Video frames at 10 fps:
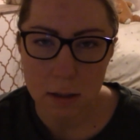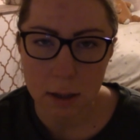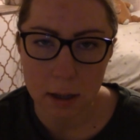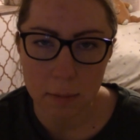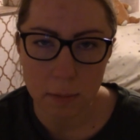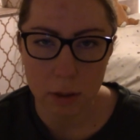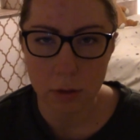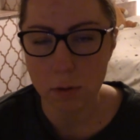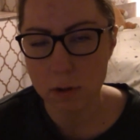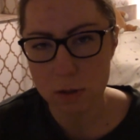Like my
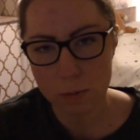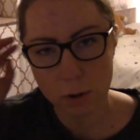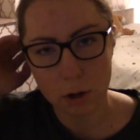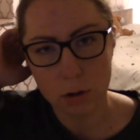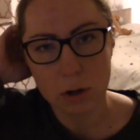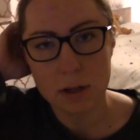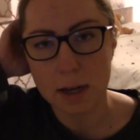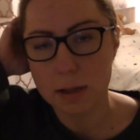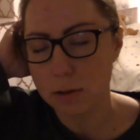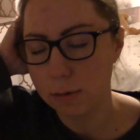thoughts weren't
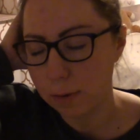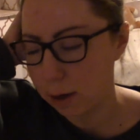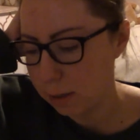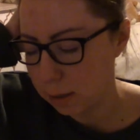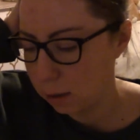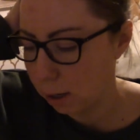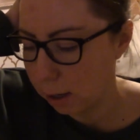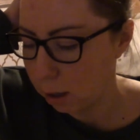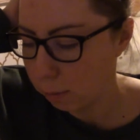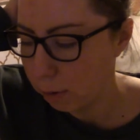catastrophizing,
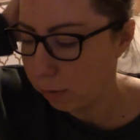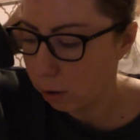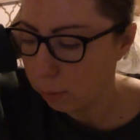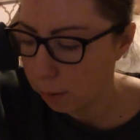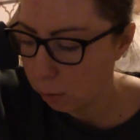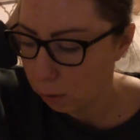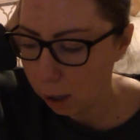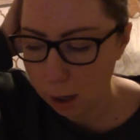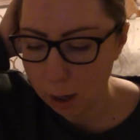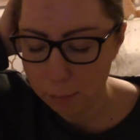like I'm never going to be
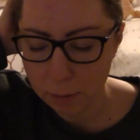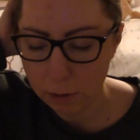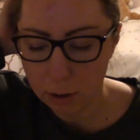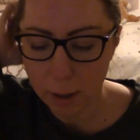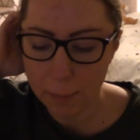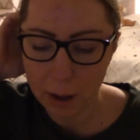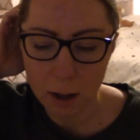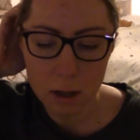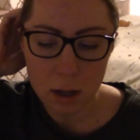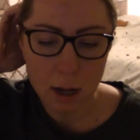okay, I'm never going to get better.
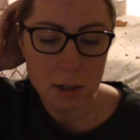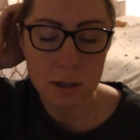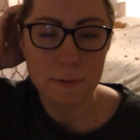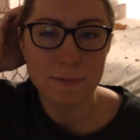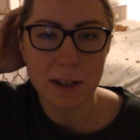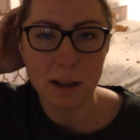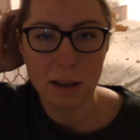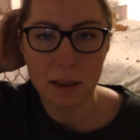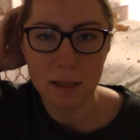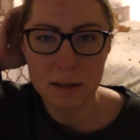I just
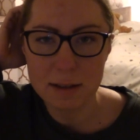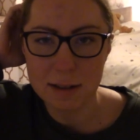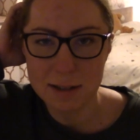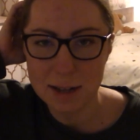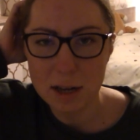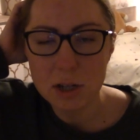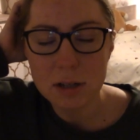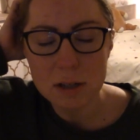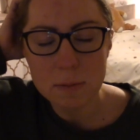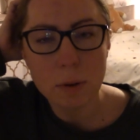felt the
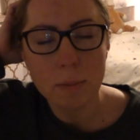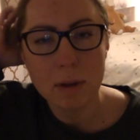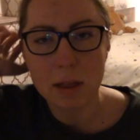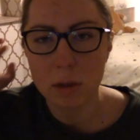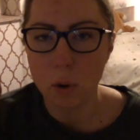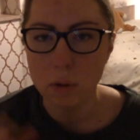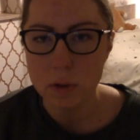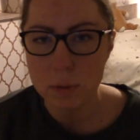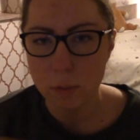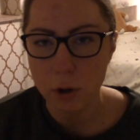sensations, but my
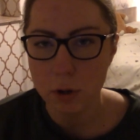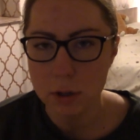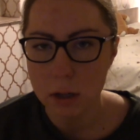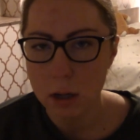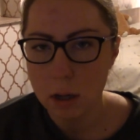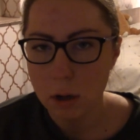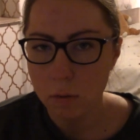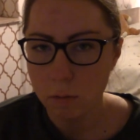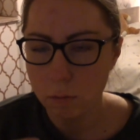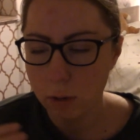thoughts weren't
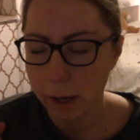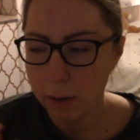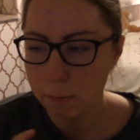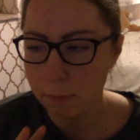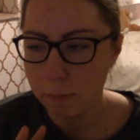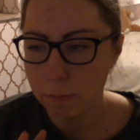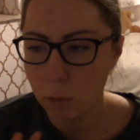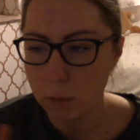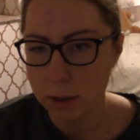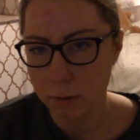like
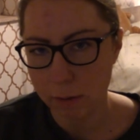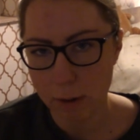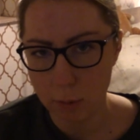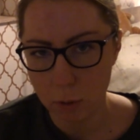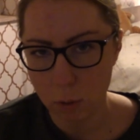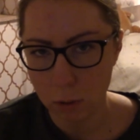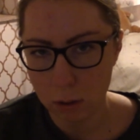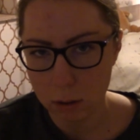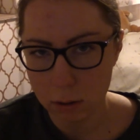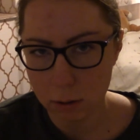going down that rabbit
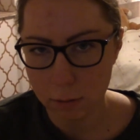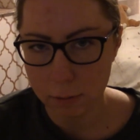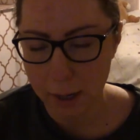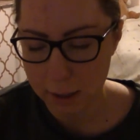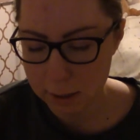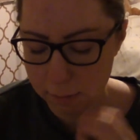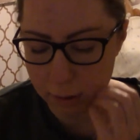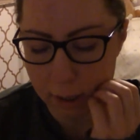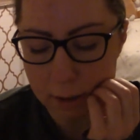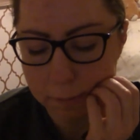hole of
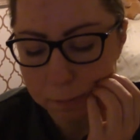negativity.